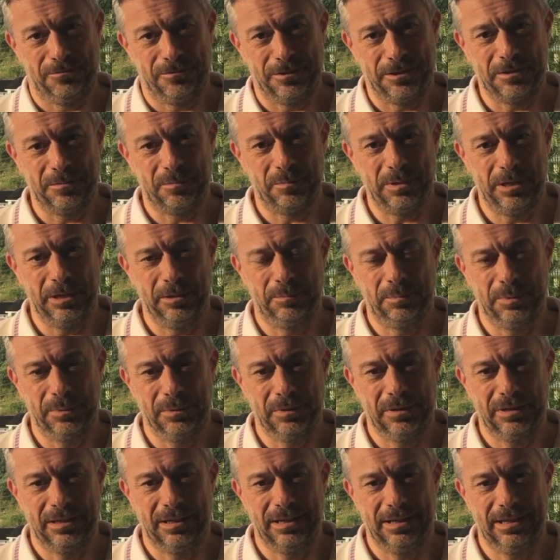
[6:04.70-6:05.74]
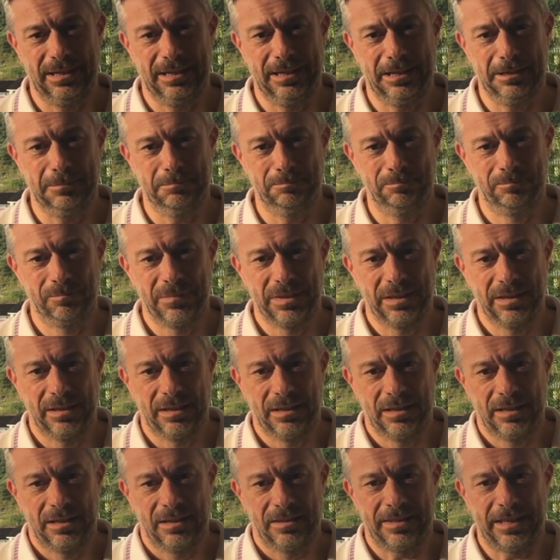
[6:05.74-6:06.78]
of other people.
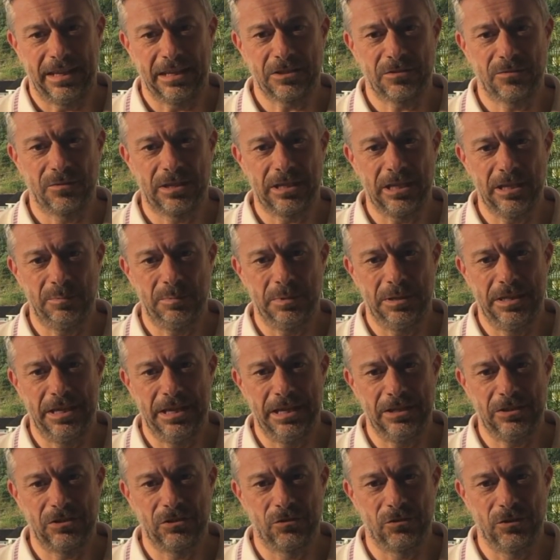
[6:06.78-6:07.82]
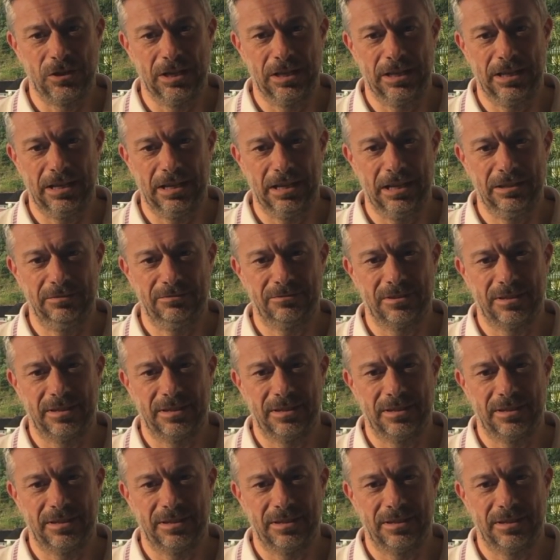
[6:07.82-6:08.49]
Thanks for keeping the history alive.